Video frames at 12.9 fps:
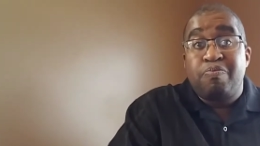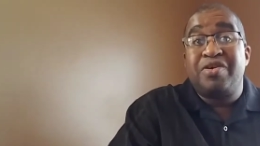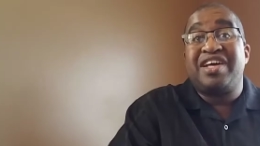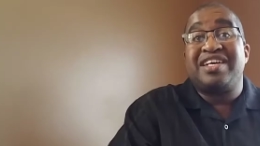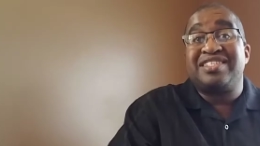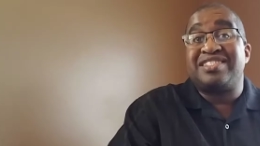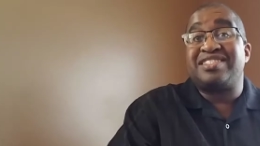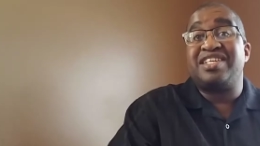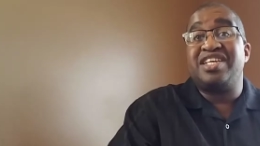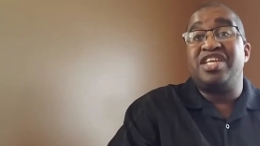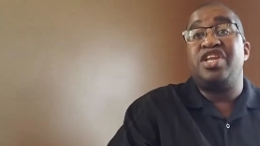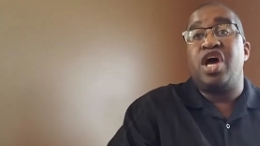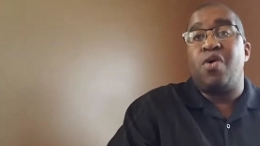Because
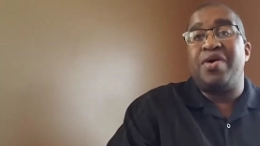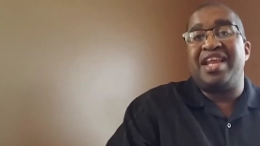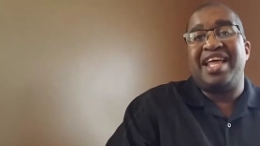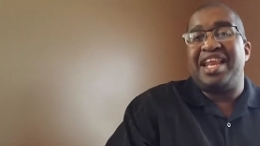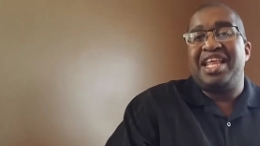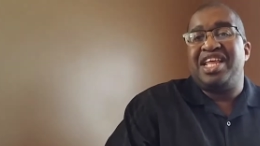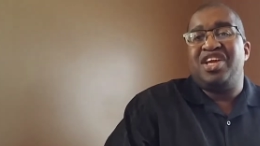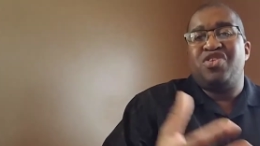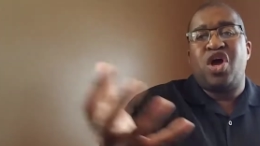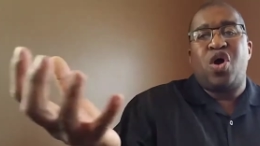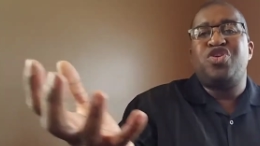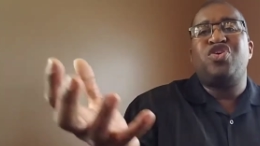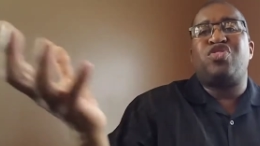you know it, you
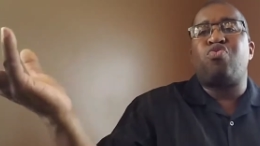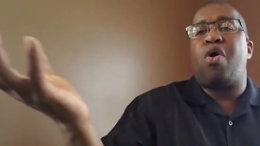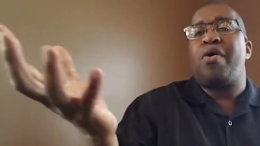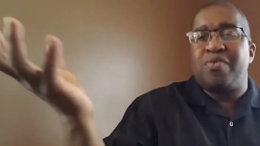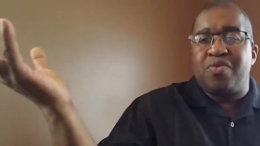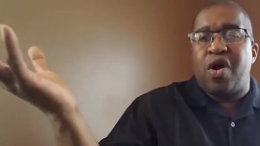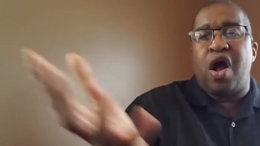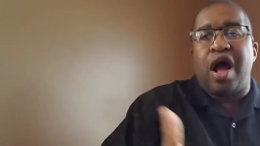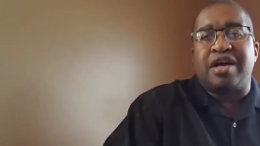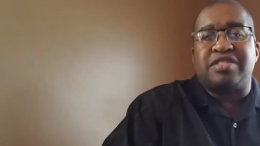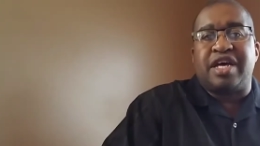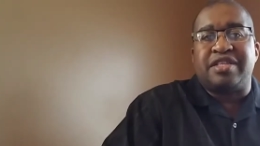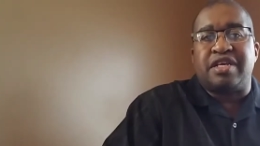know you're throwing
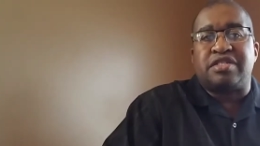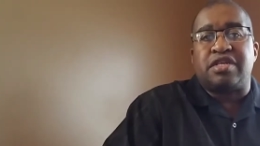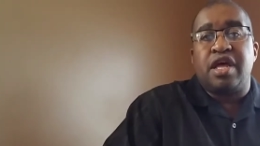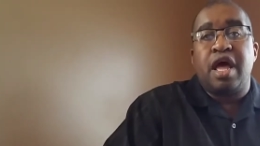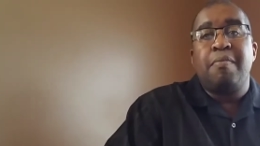rocks like this,